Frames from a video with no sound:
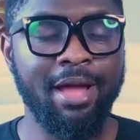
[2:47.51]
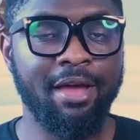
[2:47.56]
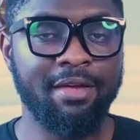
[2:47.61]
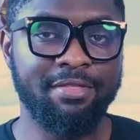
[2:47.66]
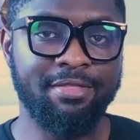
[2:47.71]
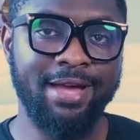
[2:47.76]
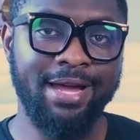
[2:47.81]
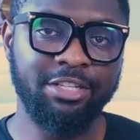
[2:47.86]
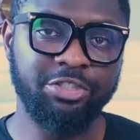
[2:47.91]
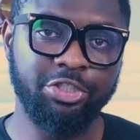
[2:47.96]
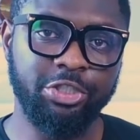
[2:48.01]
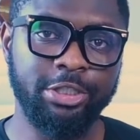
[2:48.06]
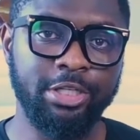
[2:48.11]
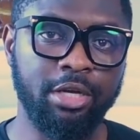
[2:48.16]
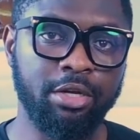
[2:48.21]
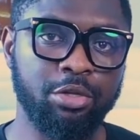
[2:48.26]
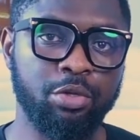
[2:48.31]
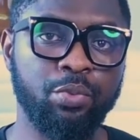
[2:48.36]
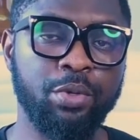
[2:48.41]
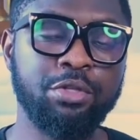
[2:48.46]
That
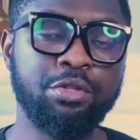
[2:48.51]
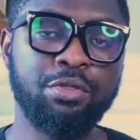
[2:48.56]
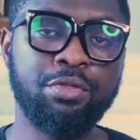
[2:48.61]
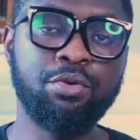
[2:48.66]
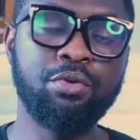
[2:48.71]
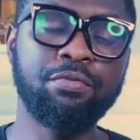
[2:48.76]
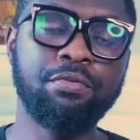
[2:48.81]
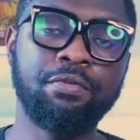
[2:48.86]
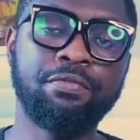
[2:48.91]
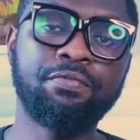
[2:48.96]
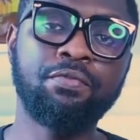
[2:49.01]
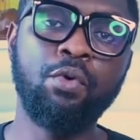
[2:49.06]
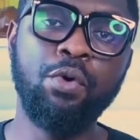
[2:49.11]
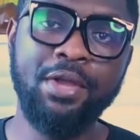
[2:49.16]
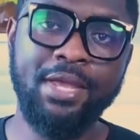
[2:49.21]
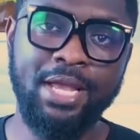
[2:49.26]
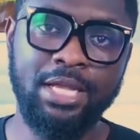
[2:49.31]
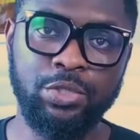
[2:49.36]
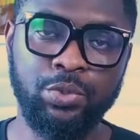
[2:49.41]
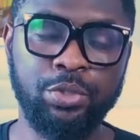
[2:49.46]
channel you went through for 4
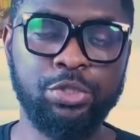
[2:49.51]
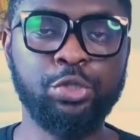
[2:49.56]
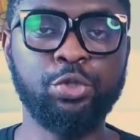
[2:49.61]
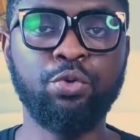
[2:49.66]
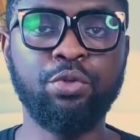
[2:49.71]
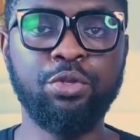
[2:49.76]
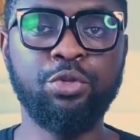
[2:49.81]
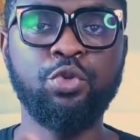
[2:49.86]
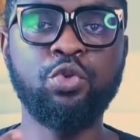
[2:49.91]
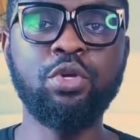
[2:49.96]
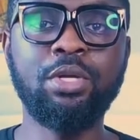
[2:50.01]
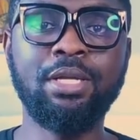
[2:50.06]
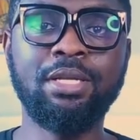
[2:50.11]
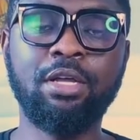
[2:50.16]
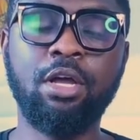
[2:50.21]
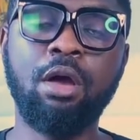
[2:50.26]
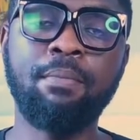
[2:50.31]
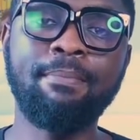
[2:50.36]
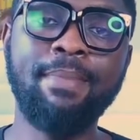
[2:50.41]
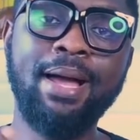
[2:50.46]
years was so that you
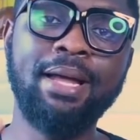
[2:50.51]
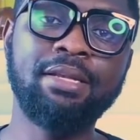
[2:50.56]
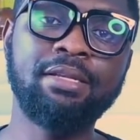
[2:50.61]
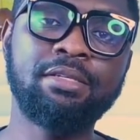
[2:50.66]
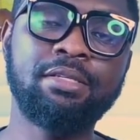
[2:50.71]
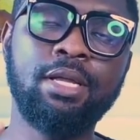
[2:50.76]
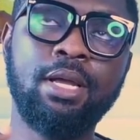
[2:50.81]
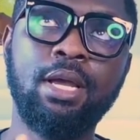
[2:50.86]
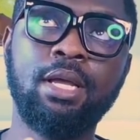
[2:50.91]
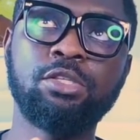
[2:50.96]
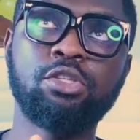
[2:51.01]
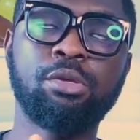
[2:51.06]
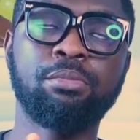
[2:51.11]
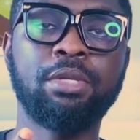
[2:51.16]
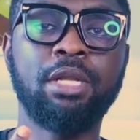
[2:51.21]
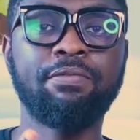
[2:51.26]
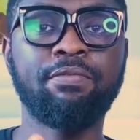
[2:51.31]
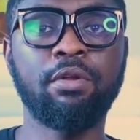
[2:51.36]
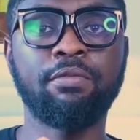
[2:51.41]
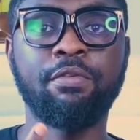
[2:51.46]
can command some
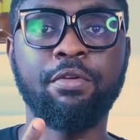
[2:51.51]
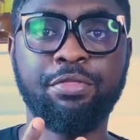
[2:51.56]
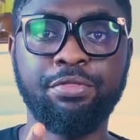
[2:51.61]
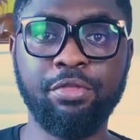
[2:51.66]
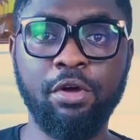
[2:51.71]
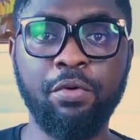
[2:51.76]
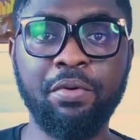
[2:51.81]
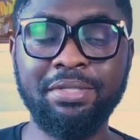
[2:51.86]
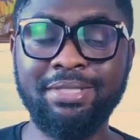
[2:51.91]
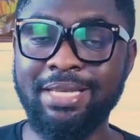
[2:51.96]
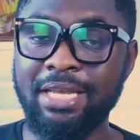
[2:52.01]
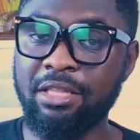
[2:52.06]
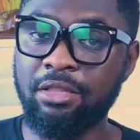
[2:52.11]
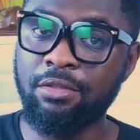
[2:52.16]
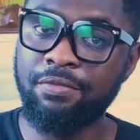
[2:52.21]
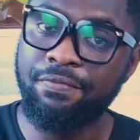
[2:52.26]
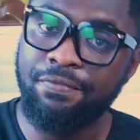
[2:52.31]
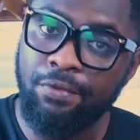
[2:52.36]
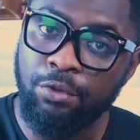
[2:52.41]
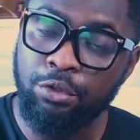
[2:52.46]
level of authority in
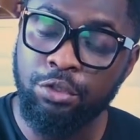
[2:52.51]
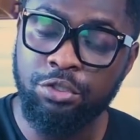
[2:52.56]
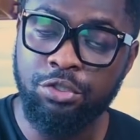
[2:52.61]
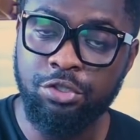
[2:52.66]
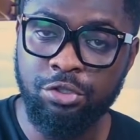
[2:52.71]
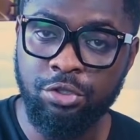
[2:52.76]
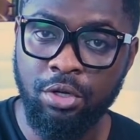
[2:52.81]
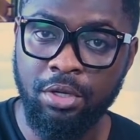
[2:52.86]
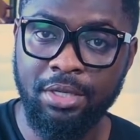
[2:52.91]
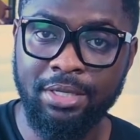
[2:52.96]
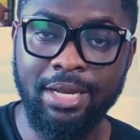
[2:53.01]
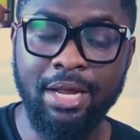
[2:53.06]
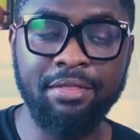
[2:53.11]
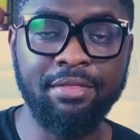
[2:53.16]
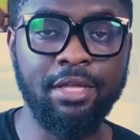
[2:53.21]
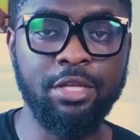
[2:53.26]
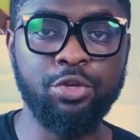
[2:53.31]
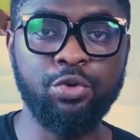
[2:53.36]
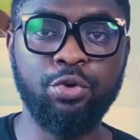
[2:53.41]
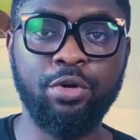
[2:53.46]
the field you studied, and
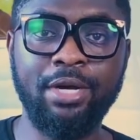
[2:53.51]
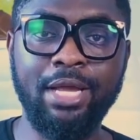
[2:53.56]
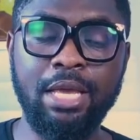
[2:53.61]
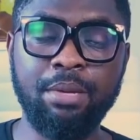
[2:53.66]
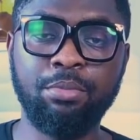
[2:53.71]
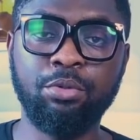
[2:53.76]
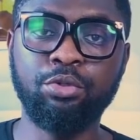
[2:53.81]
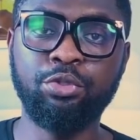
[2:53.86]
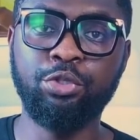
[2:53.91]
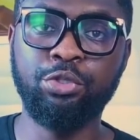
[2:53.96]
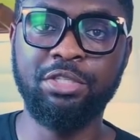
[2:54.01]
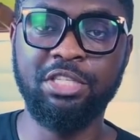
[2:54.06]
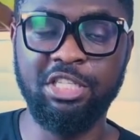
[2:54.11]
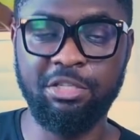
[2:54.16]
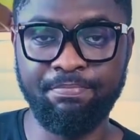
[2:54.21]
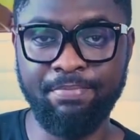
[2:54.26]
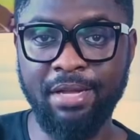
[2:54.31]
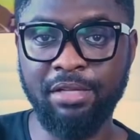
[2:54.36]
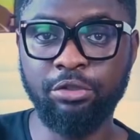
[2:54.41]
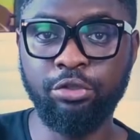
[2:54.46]
then you are able to
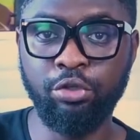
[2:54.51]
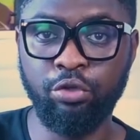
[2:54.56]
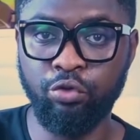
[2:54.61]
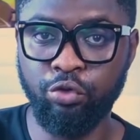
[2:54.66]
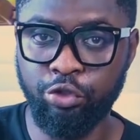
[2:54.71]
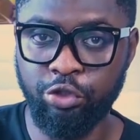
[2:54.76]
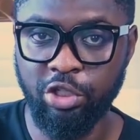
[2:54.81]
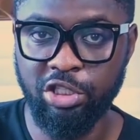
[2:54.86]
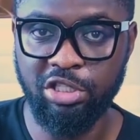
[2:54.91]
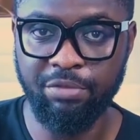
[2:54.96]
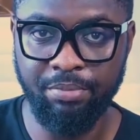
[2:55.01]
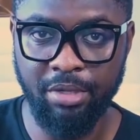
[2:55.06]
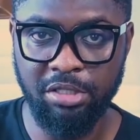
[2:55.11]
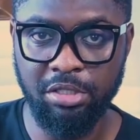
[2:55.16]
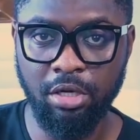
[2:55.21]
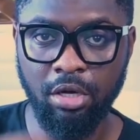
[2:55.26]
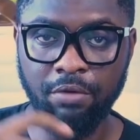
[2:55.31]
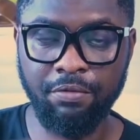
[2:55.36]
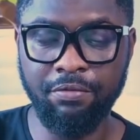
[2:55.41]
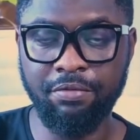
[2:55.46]
dispense solutions
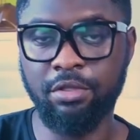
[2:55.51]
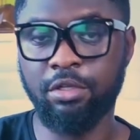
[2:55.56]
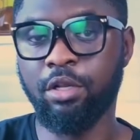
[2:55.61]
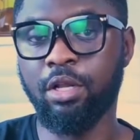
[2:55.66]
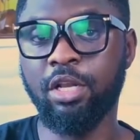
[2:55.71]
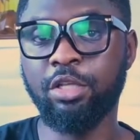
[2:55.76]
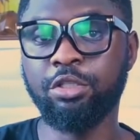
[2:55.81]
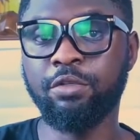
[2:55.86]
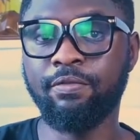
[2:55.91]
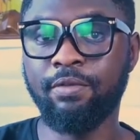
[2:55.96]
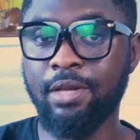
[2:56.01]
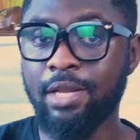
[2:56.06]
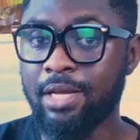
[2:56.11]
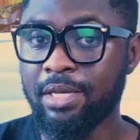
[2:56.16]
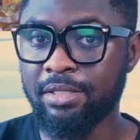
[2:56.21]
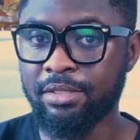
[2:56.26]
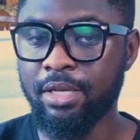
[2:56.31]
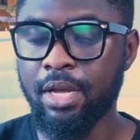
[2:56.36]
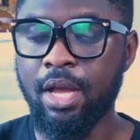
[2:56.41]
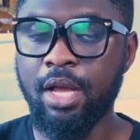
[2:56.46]
based off of the knowledge you've
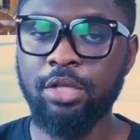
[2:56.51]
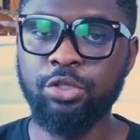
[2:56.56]
learned.